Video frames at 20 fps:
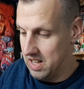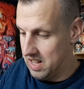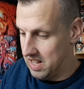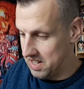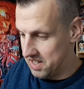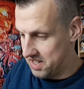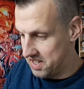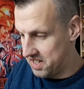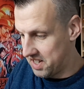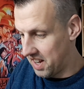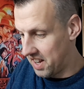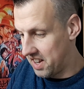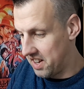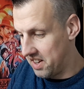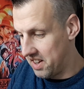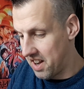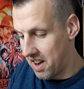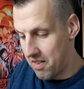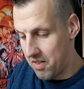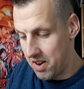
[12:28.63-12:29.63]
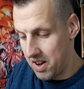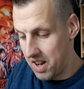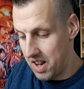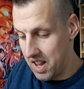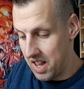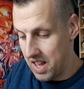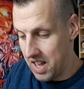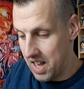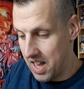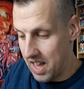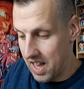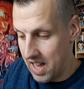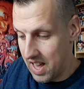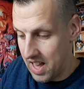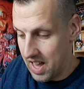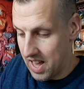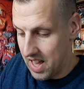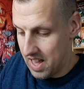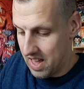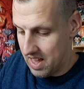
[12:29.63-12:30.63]
Secondary
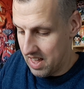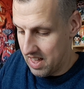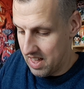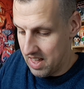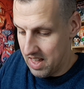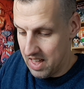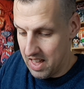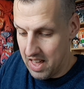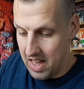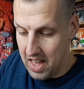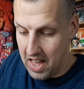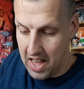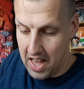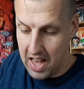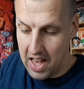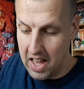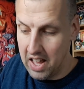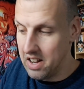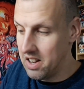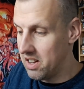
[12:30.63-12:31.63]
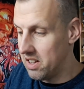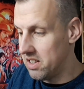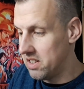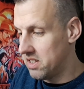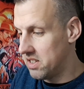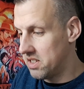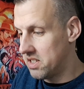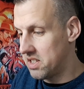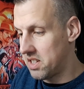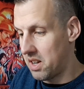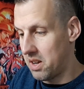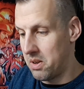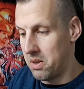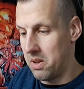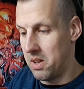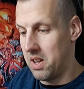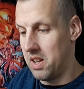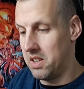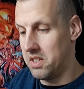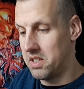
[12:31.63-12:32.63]
head, so
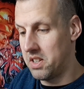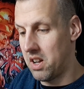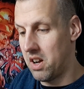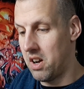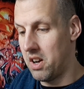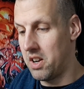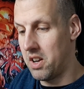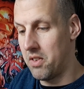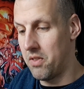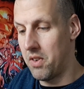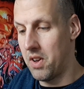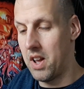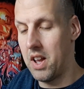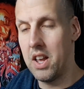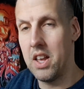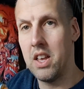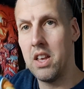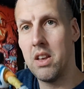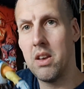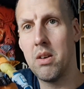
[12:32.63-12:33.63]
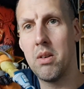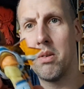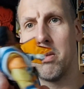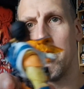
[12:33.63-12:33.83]
he's kind of a